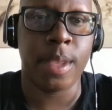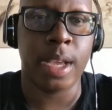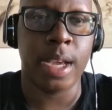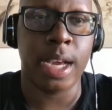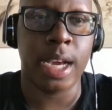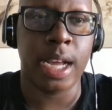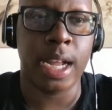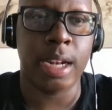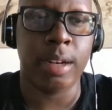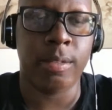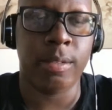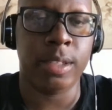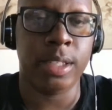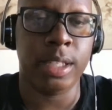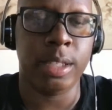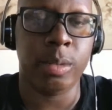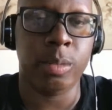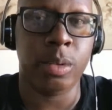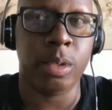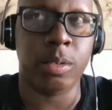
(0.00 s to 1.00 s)
I don't really
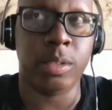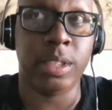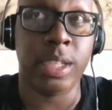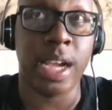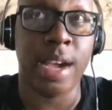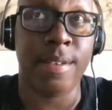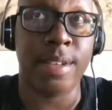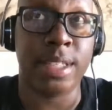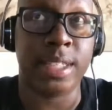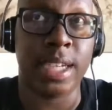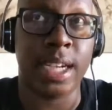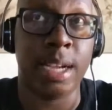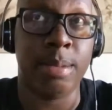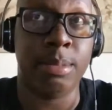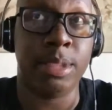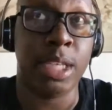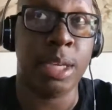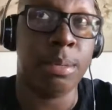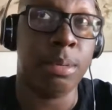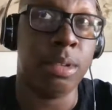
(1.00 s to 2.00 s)
we don't really have a
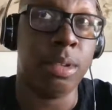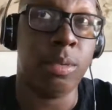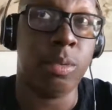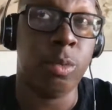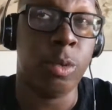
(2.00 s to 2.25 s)
timetable of